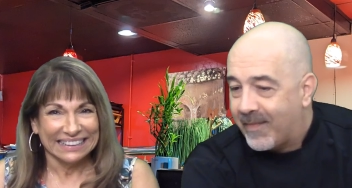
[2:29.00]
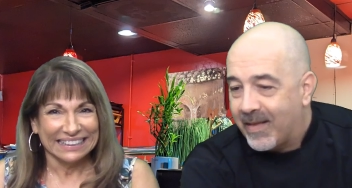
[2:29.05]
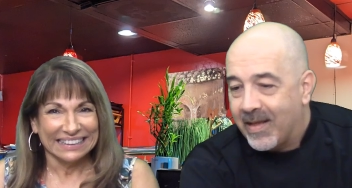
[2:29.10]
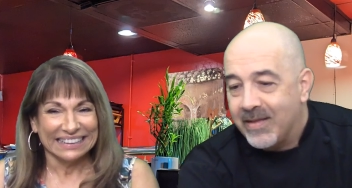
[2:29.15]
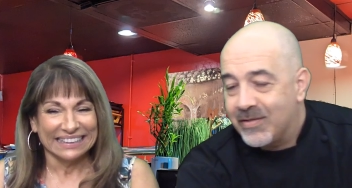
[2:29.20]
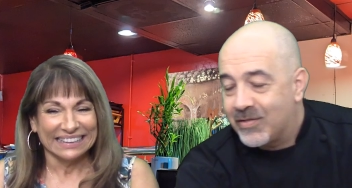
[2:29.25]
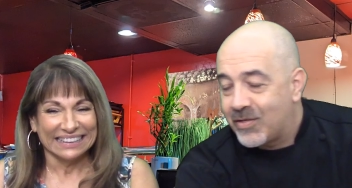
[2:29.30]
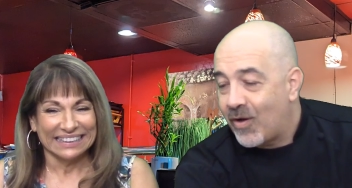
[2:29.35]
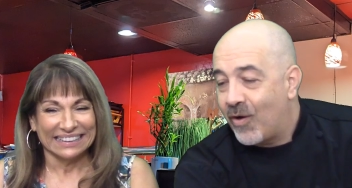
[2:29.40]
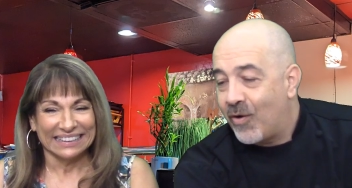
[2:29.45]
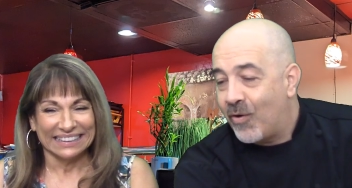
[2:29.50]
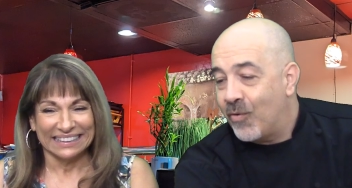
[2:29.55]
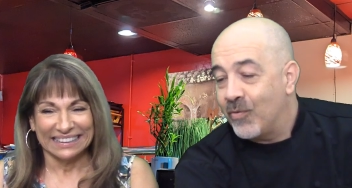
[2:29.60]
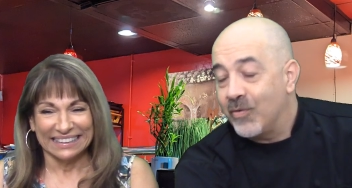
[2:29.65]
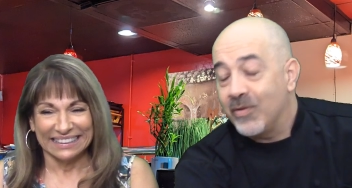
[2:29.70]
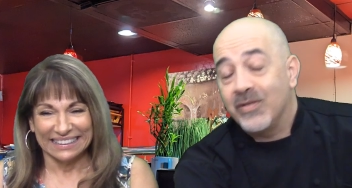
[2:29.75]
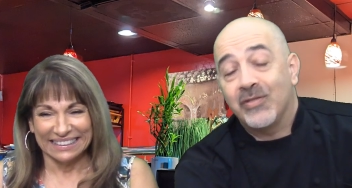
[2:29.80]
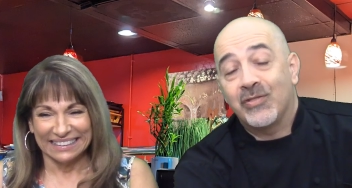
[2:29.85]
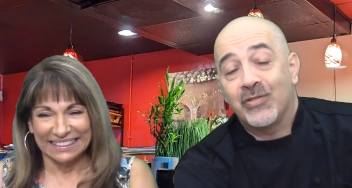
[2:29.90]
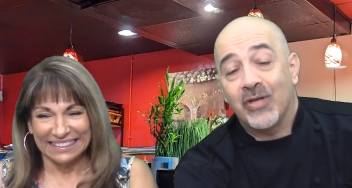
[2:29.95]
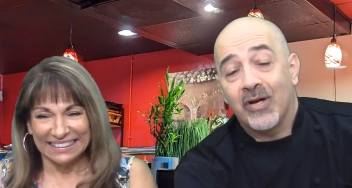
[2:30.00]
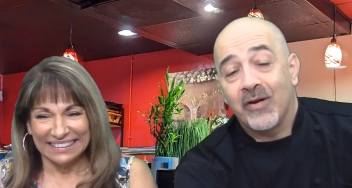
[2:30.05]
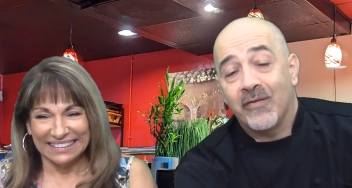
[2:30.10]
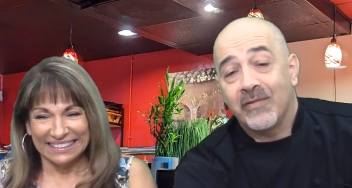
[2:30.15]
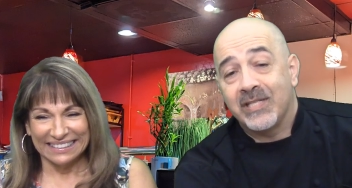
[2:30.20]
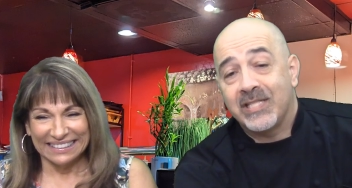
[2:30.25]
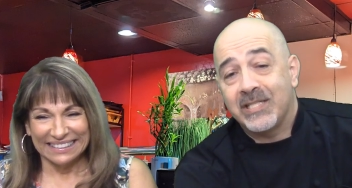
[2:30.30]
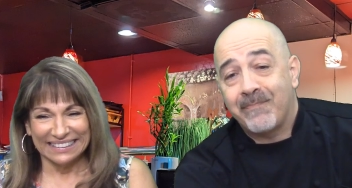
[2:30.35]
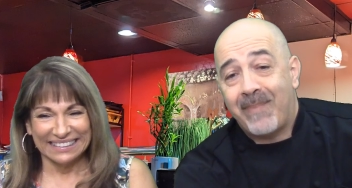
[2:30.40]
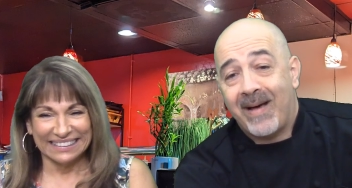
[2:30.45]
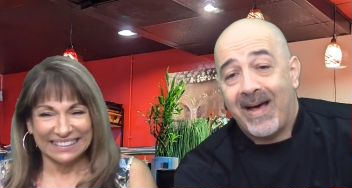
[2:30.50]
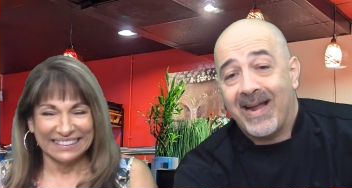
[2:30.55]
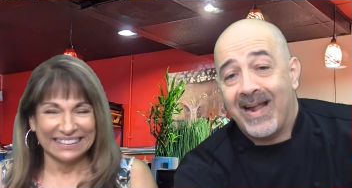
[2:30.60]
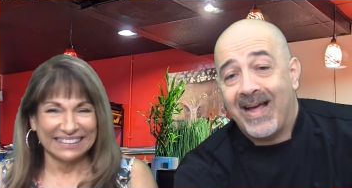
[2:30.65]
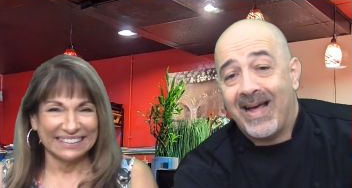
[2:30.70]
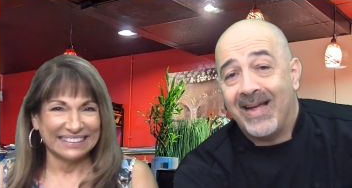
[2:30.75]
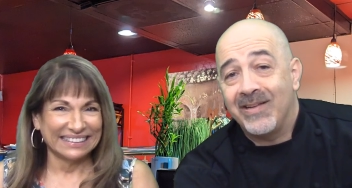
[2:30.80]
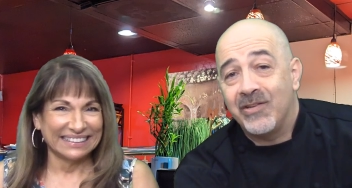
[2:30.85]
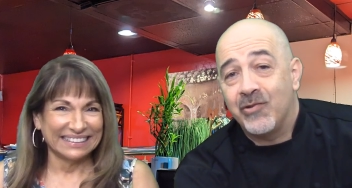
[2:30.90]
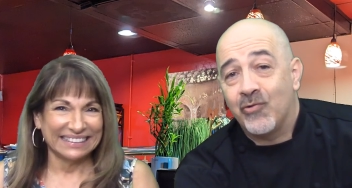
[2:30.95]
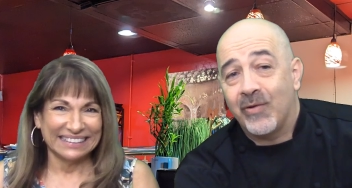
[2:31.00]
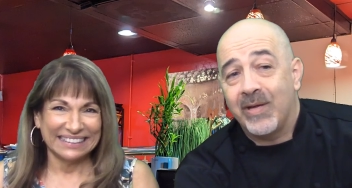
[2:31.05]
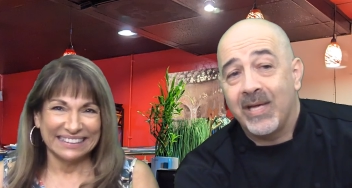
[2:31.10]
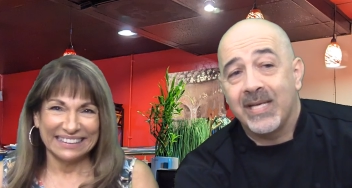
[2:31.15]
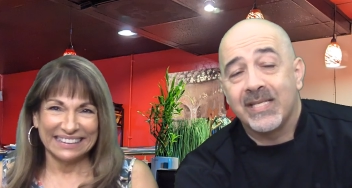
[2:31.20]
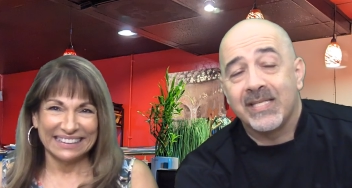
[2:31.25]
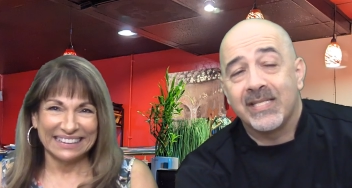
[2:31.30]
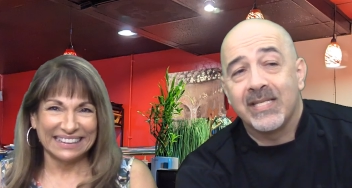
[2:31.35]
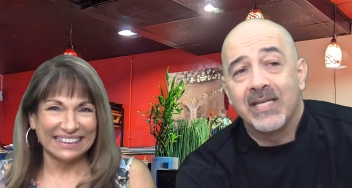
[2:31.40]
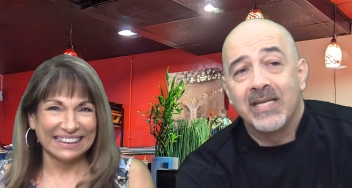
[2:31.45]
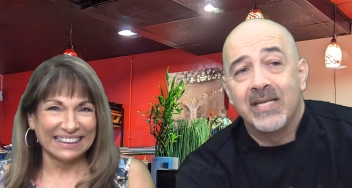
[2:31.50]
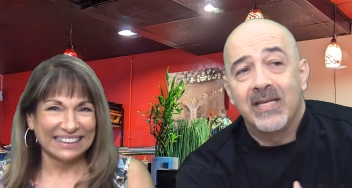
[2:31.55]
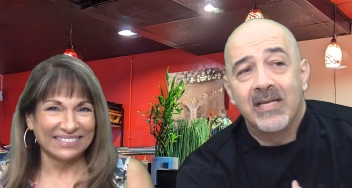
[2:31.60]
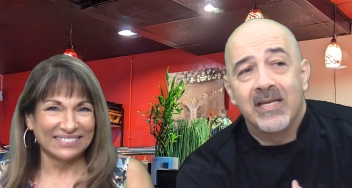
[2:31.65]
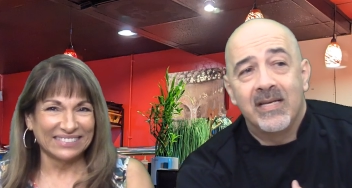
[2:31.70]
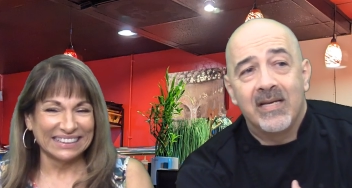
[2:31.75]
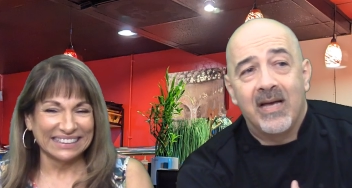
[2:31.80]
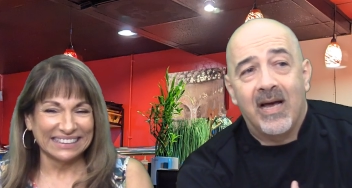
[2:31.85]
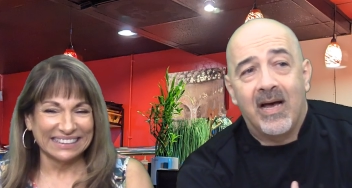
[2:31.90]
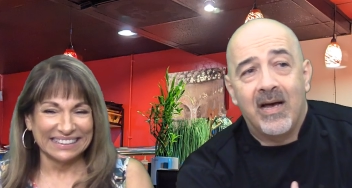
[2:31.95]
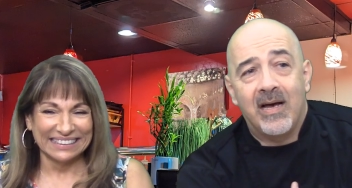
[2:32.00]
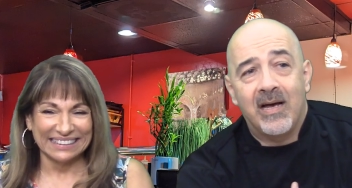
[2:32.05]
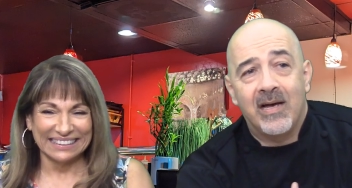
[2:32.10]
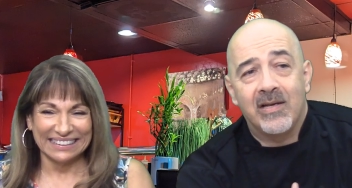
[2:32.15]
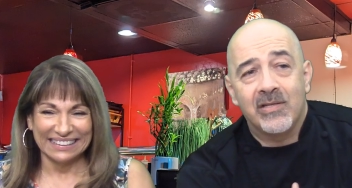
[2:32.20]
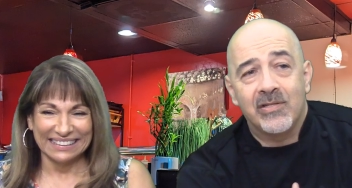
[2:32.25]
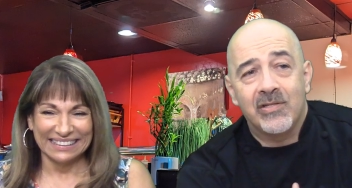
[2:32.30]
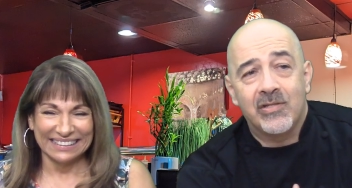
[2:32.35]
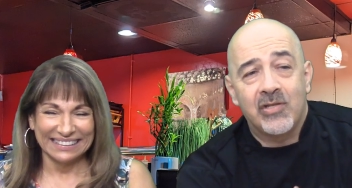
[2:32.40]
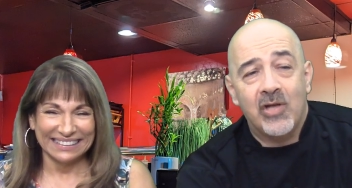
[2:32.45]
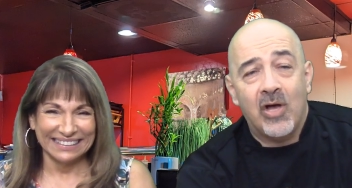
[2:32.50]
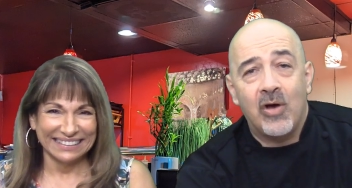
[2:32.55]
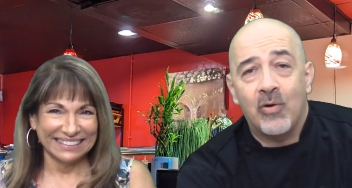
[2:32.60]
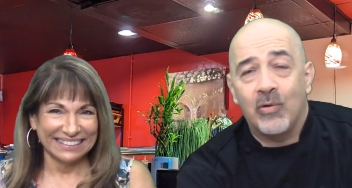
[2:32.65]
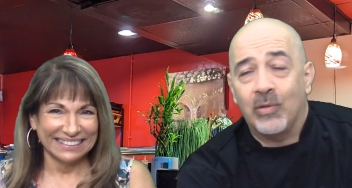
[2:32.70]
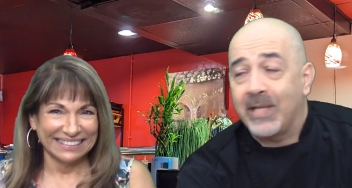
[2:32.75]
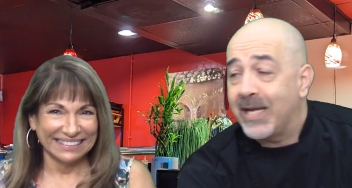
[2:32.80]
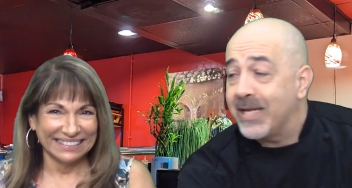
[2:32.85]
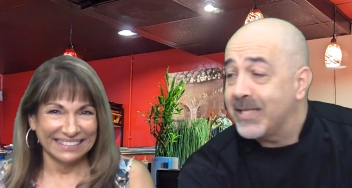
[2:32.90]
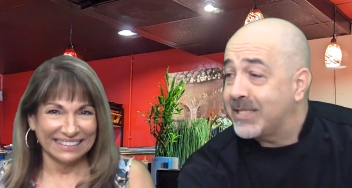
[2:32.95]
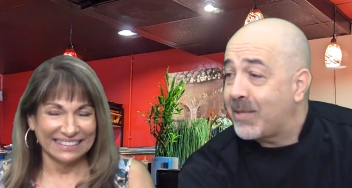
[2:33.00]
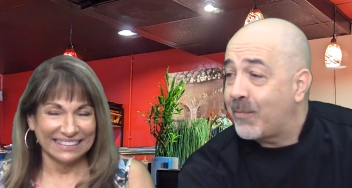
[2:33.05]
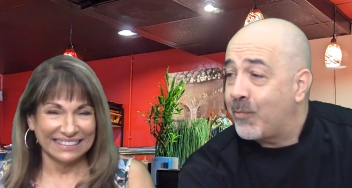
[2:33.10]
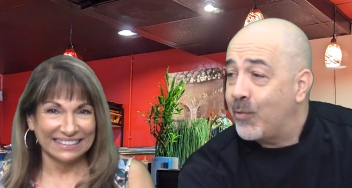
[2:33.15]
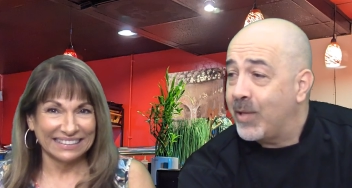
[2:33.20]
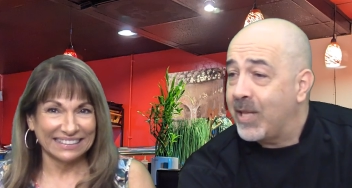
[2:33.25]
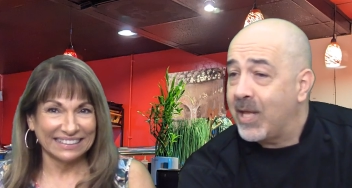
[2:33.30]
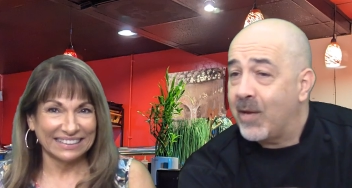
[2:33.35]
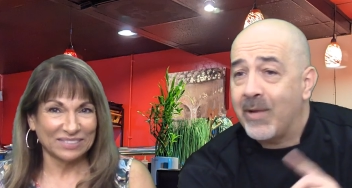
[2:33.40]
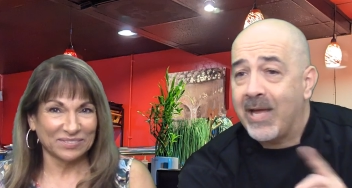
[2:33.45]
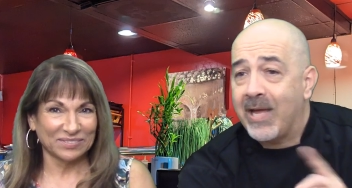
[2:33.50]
Speaker 1: So service spot on drinks. I love it. Uh, Zoe, last time we were there, we